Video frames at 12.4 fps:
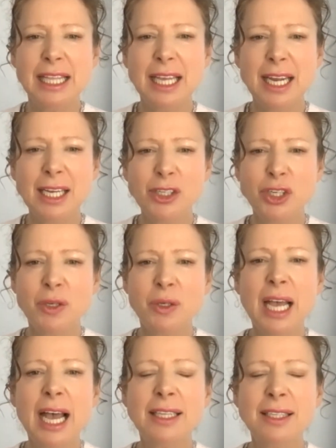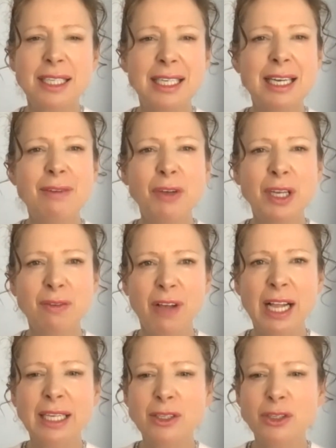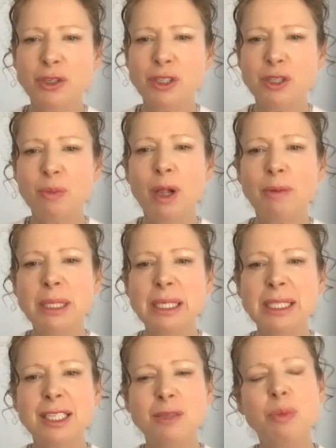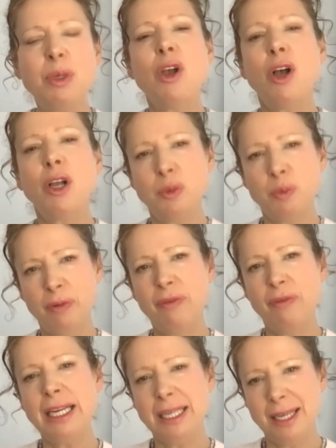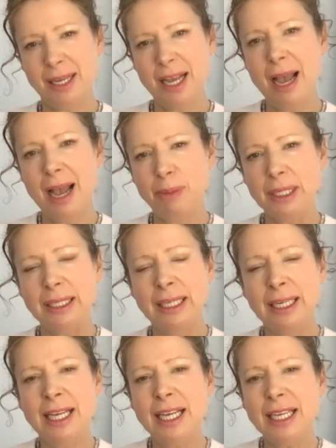that actually could add significant value to small business beyond providing capital.